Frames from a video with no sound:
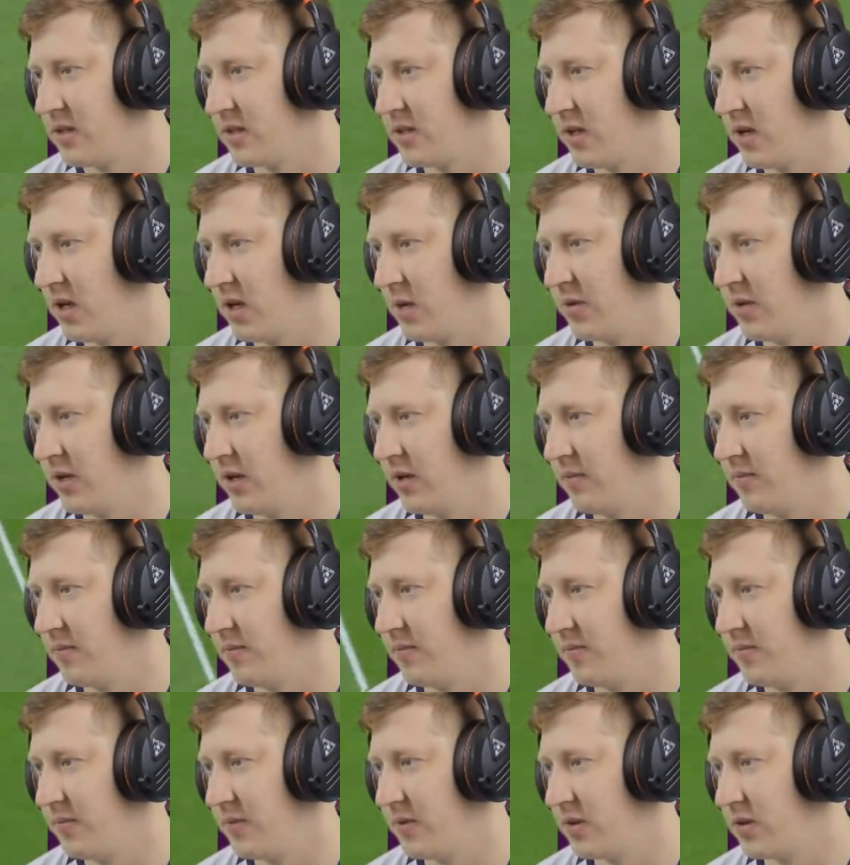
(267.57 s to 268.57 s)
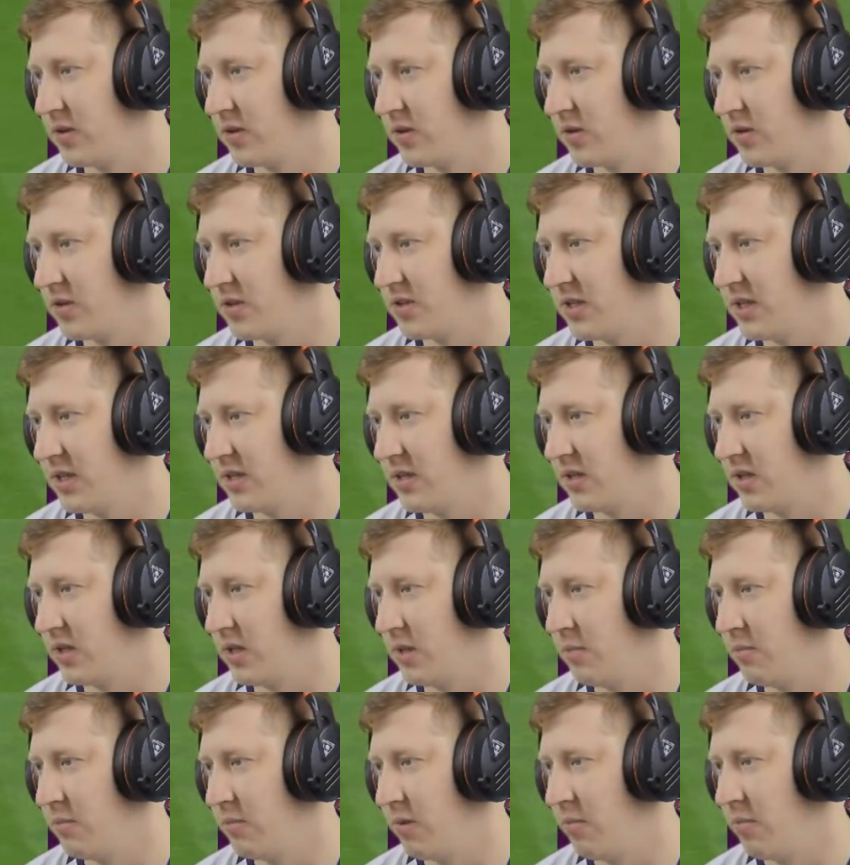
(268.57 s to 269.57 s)
Sanabria, cross there to
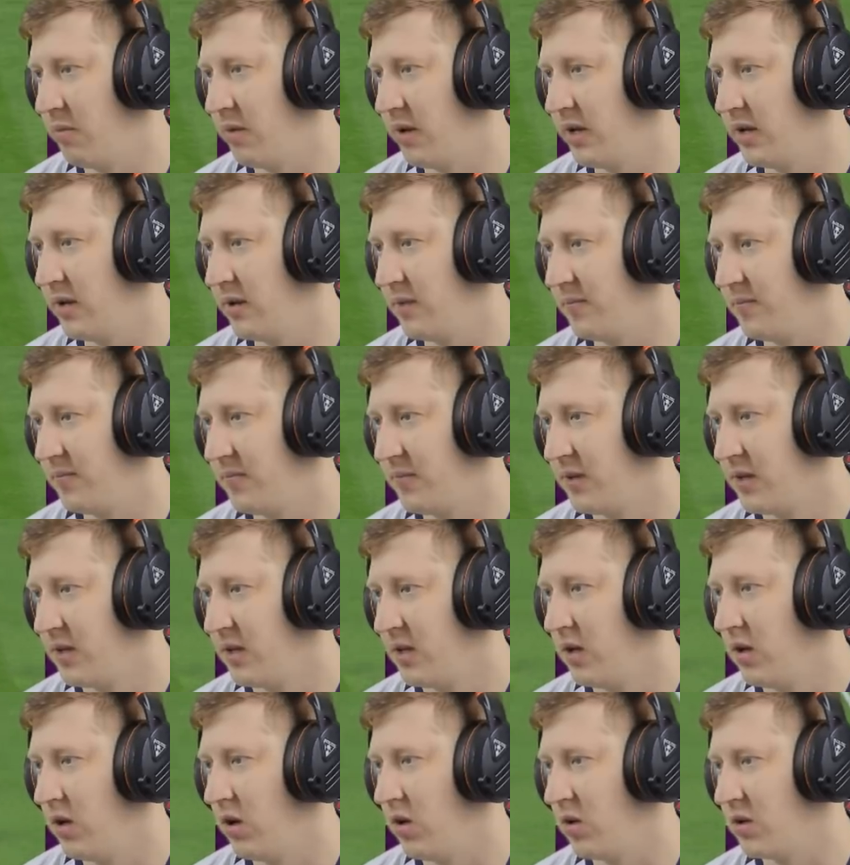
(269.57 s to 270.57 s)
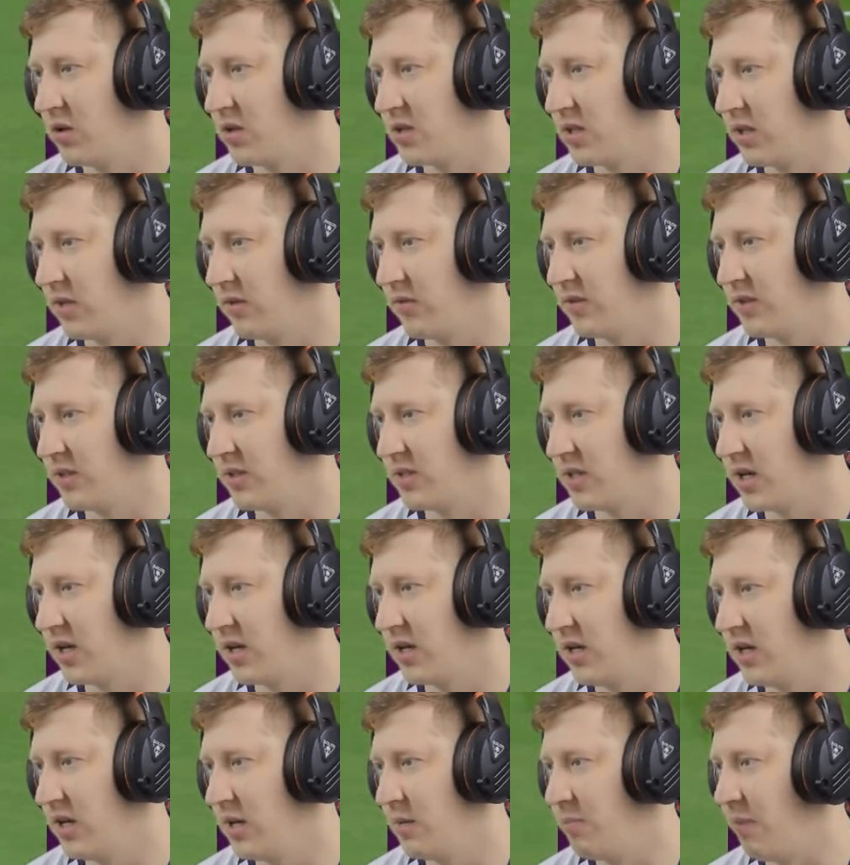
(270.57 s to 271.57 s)
Limbombe. Oh, it's a lovely
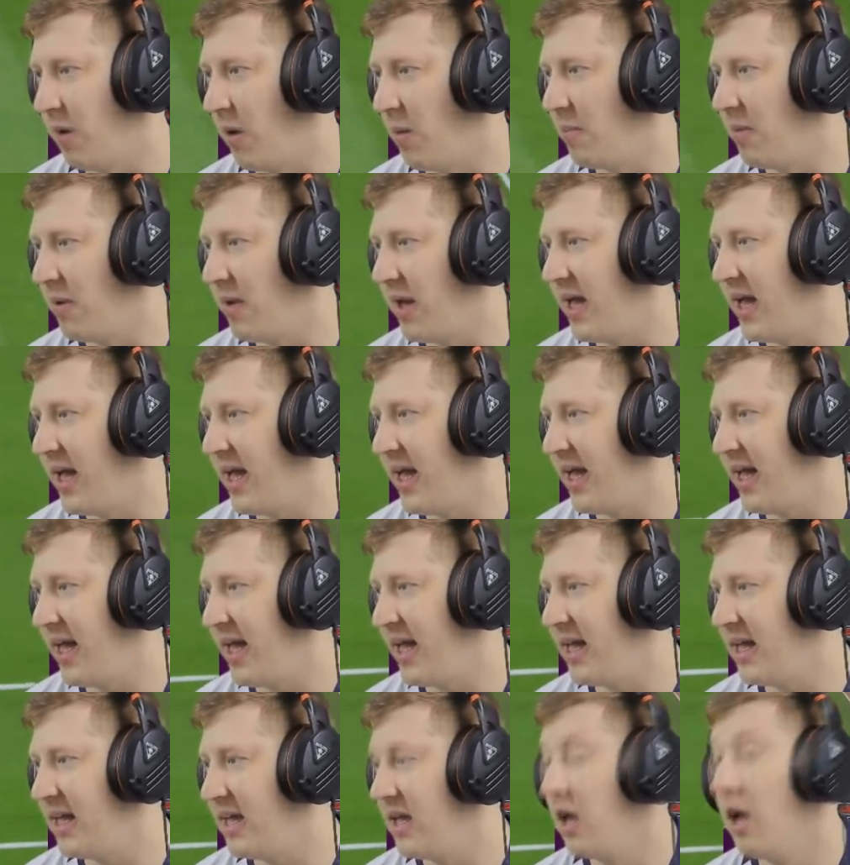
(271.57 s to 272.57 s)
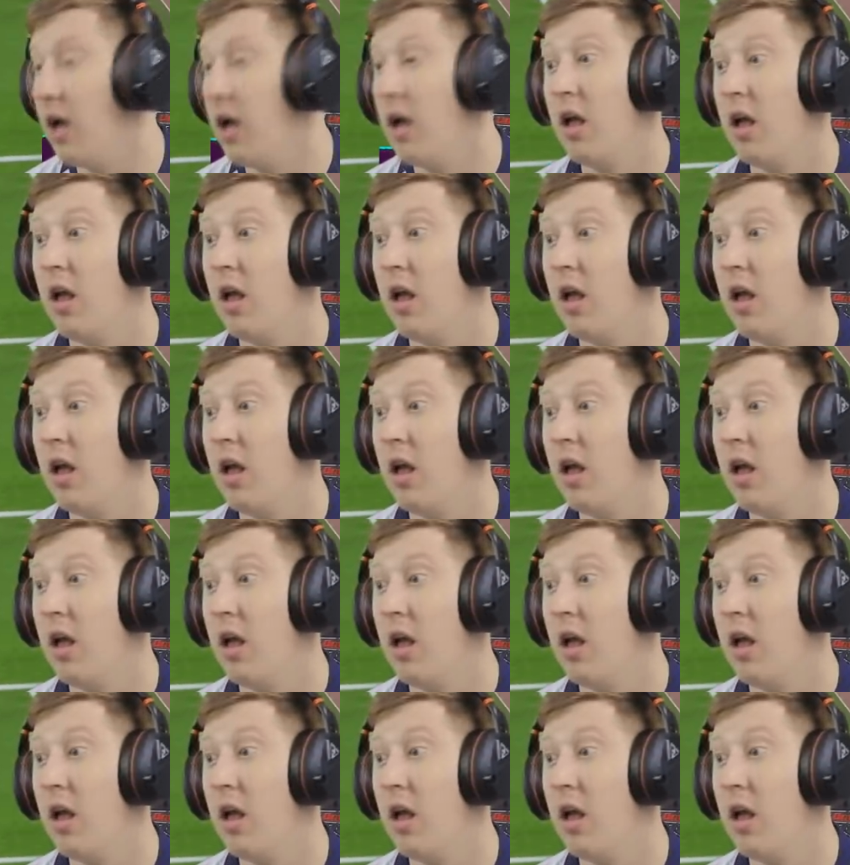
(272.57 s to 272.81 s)
turn. Limbombe!